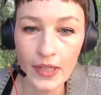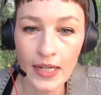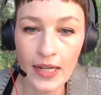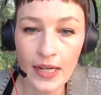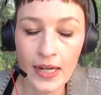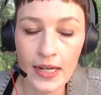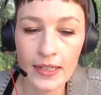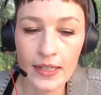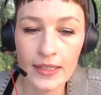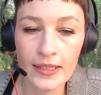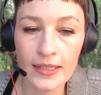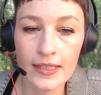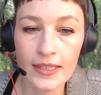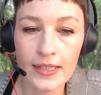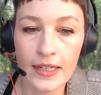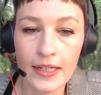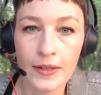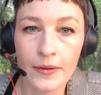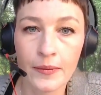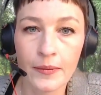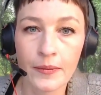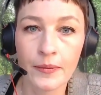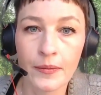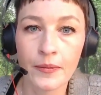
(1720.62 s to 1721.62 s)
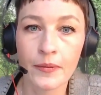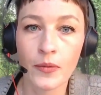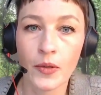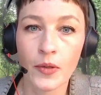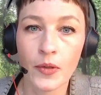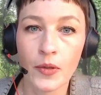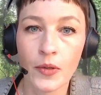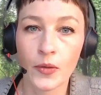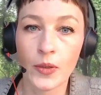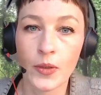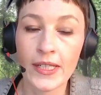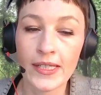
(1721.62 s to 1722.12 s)
And
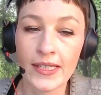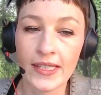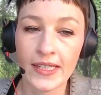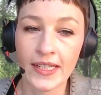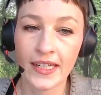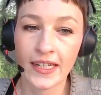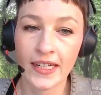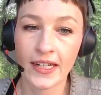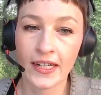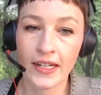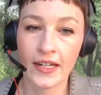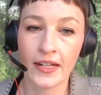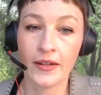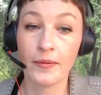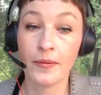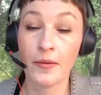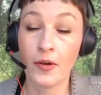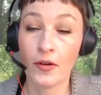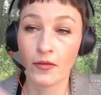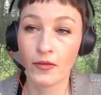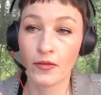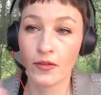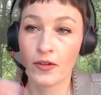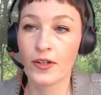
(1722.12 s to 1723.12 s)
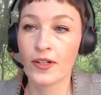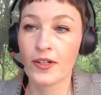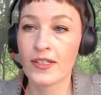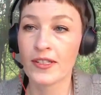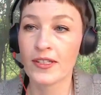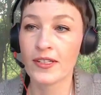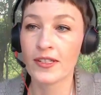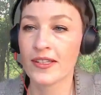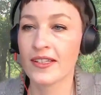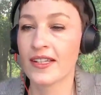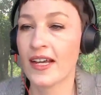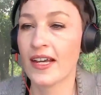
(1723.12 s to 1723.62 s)
what we're seeing, of course,
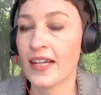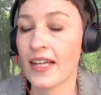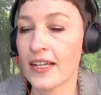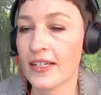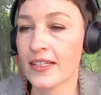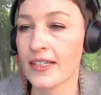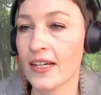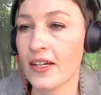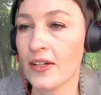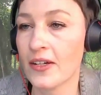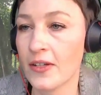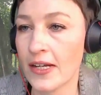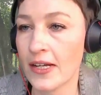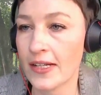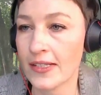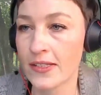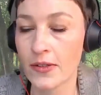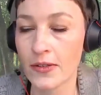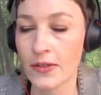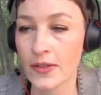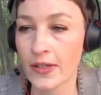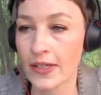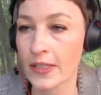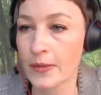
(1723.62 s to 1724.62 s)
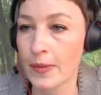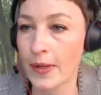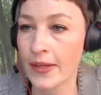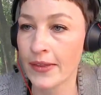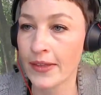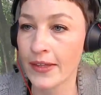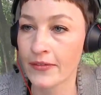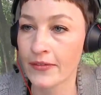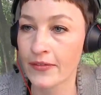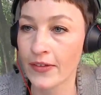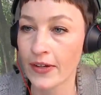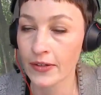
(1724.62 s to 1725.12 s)
and Jana has also explained
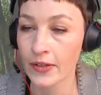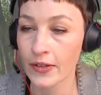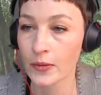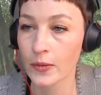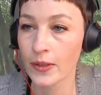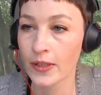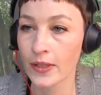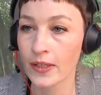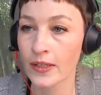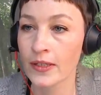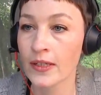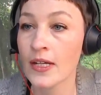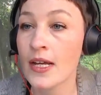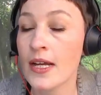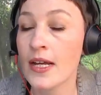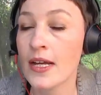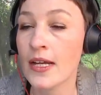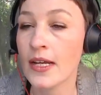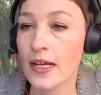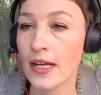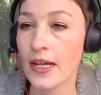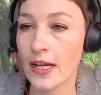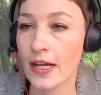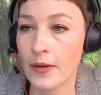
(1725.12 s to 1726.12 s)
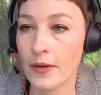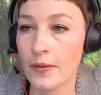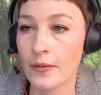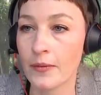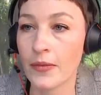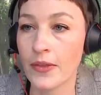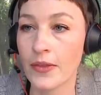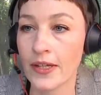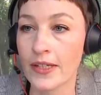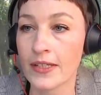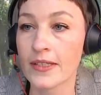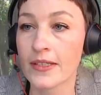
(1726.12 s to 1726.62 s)
that very well,
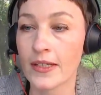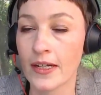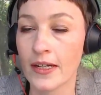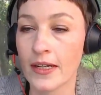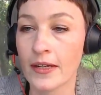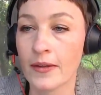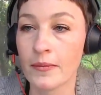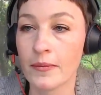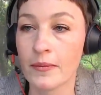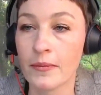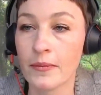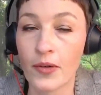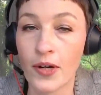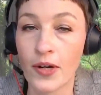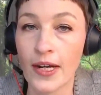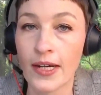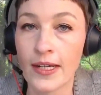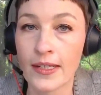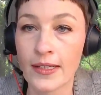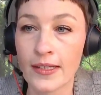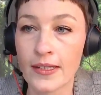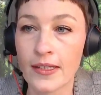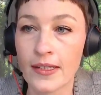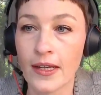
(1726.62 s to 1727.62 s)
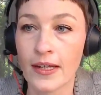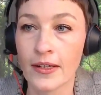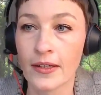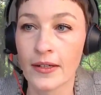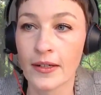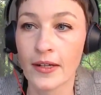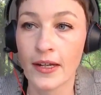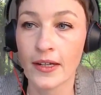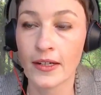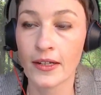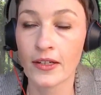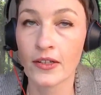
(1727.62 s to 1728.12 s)
that brands
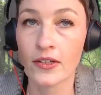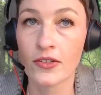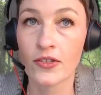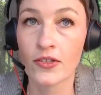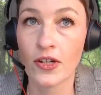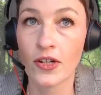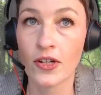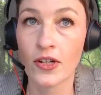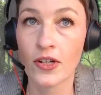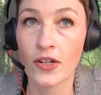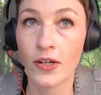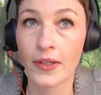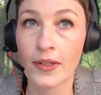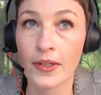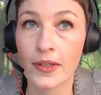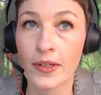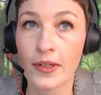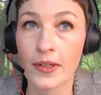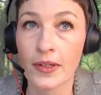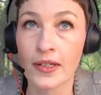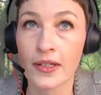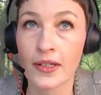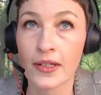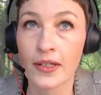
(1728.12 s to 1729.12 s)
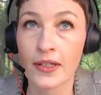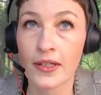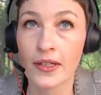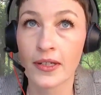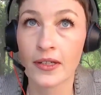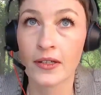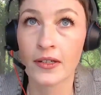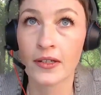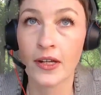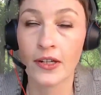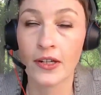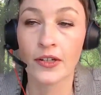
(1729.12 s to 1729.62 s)
and German and European
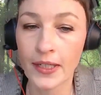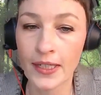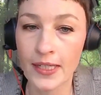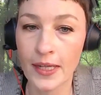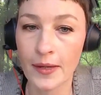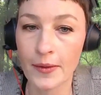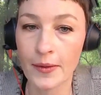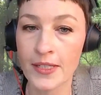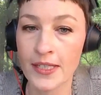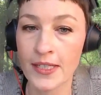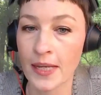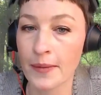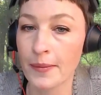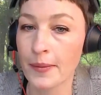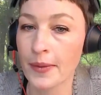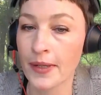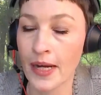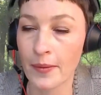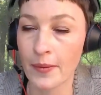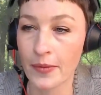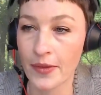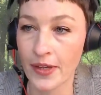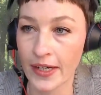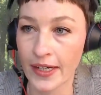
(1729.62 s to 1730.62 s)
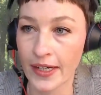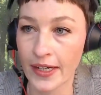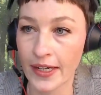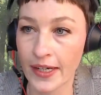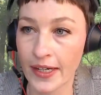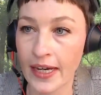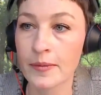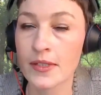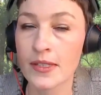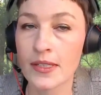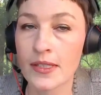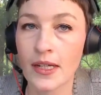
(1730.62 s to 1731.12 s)
companies are stepping up their
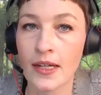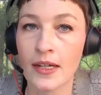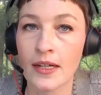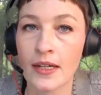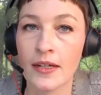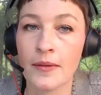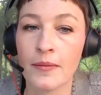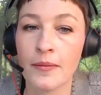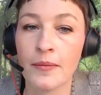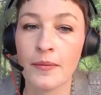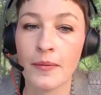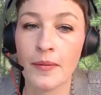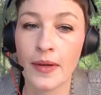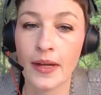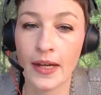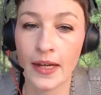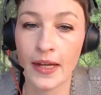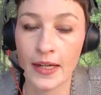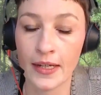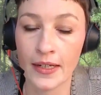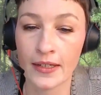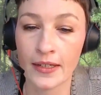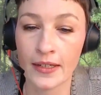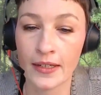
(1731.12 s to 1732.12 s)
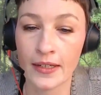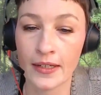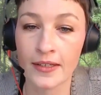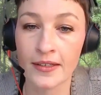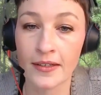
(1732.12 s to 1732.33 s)
games and